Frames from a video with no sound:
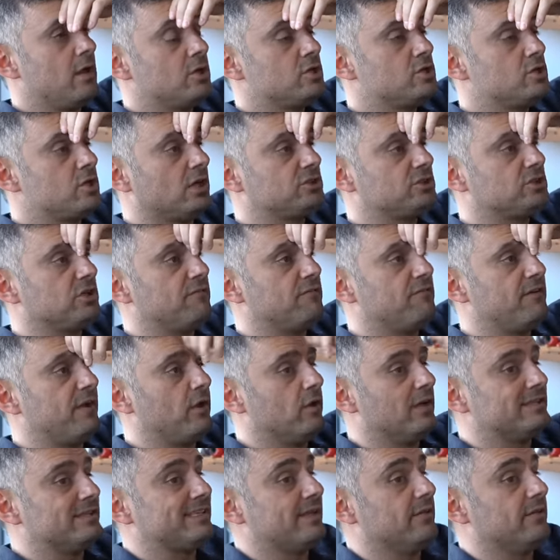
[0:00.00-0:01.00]
Touch and
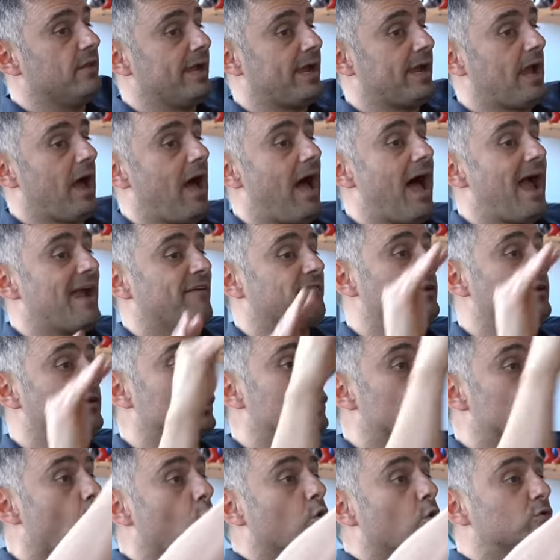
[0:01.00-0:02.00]
feel is in like I have to
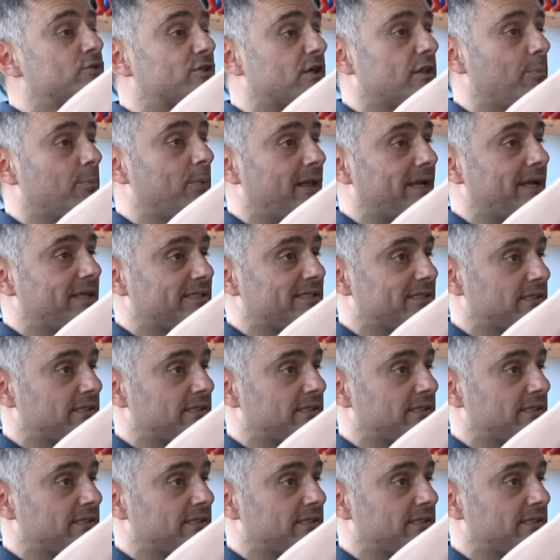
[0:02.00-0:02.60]
Talking go to, to, the place.